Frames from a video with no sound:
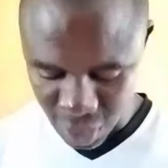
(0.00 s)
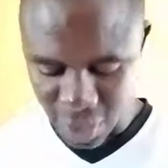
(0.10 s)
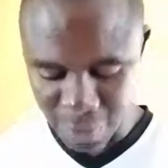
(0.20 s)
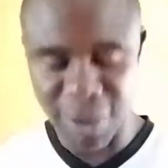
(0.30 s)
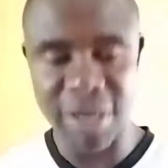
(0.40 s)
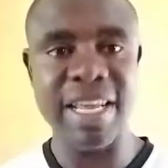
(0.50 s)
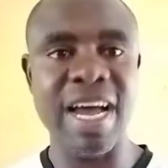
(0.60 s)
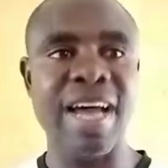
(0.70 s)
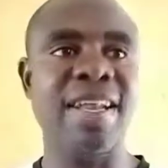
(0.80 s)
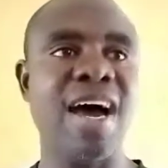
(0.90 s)
but they are
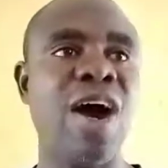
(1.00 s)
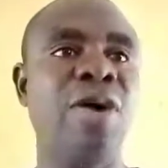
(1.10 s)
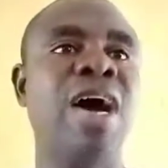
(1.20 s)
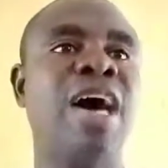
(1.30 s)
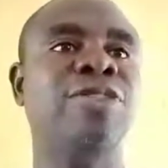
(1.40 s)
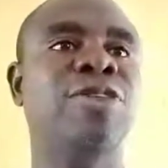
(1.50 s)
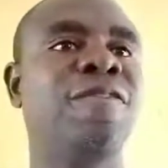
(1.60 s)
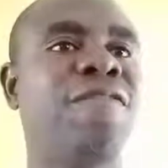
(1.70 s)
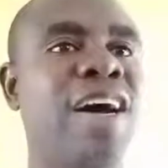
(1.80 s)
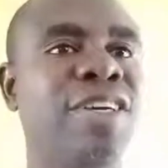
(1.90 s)
now out of
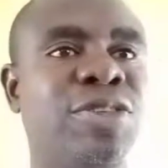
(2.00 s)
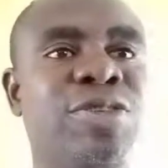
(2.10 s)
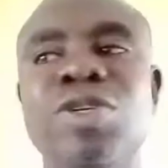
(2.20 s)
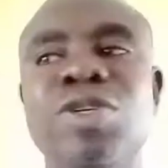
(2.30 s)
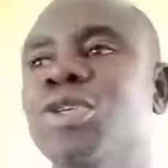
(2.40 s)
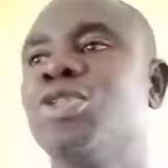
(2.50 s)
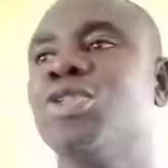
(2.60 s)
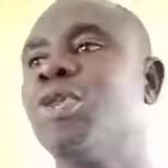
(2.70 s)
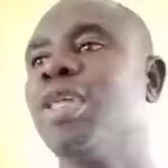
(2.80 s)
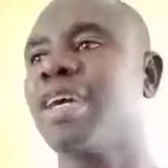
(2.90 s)
fashion.
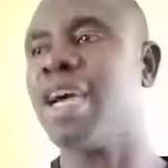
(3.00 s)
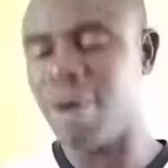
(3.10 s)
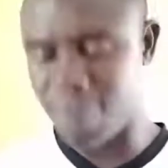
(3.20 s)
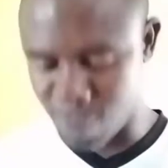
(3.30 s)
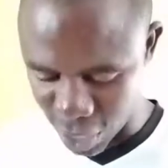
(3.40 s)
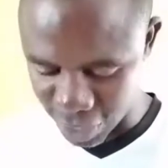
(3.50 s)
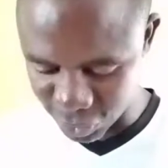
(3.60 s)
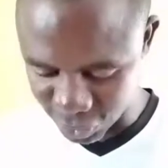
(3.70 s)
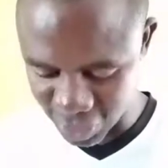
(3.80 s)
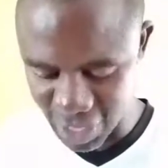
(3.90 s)
So the kind of
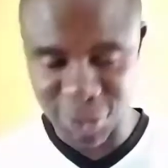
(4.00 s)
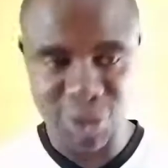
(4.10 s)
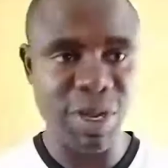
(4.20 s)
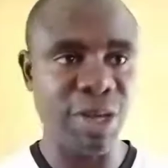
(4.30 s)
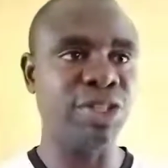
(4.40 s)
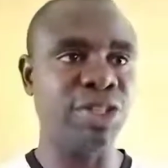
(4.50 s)
poets that should be associated